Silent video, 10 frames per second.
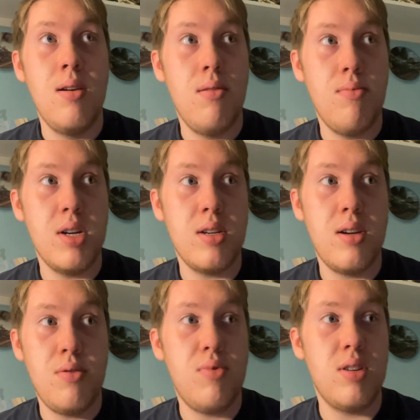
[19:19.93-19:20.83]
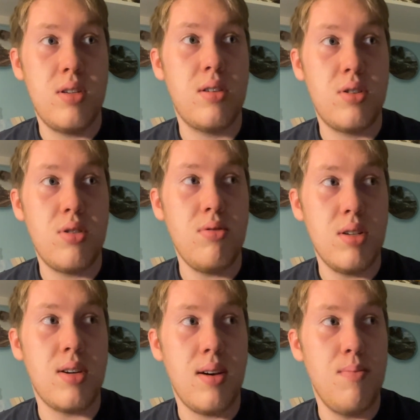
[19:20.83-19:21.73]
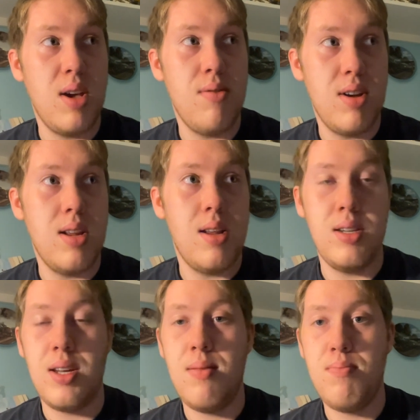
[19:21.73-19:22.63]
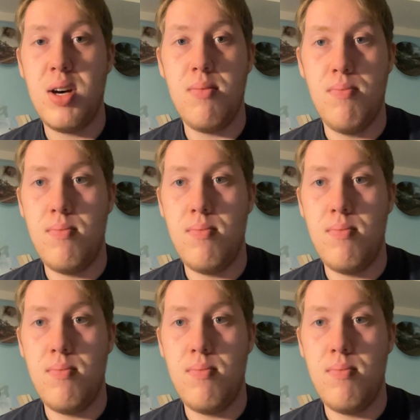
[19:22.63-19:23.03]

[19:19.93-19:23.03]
we don't know what sort of time period it is in, but